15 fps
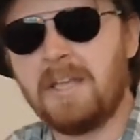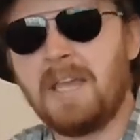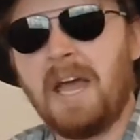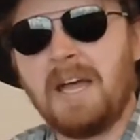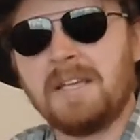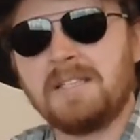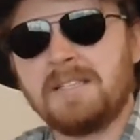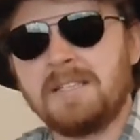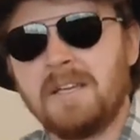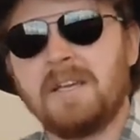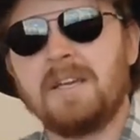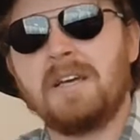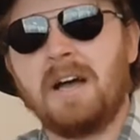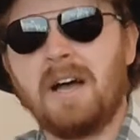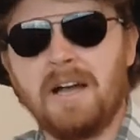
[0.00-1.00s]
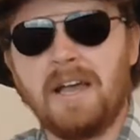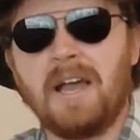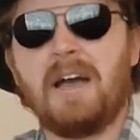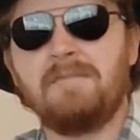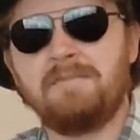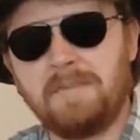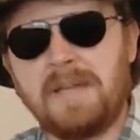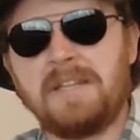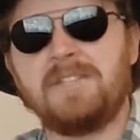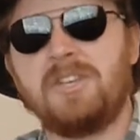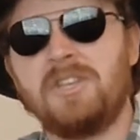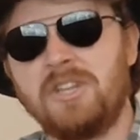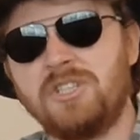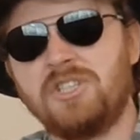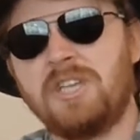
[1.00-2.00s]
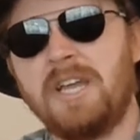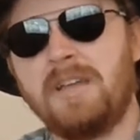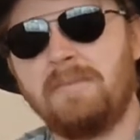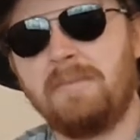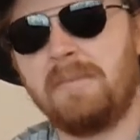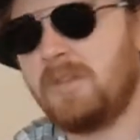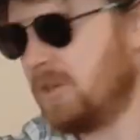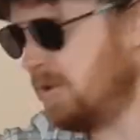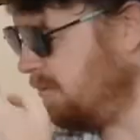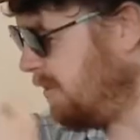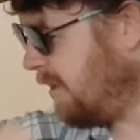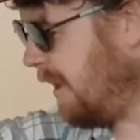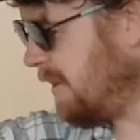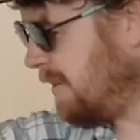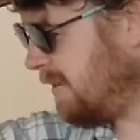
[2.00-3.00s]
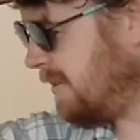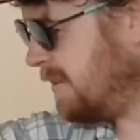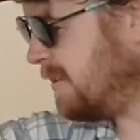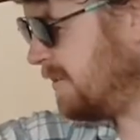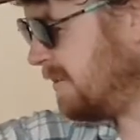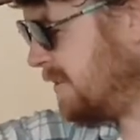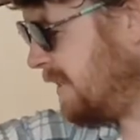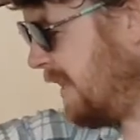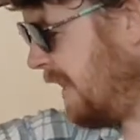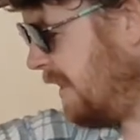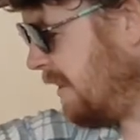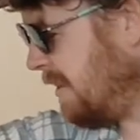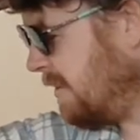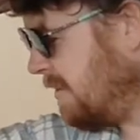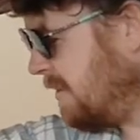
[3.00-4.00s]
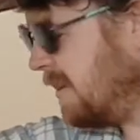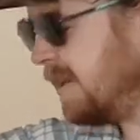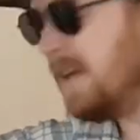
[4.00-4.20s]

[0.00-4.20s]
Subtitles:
Yes, I have been to the gym. You can tell.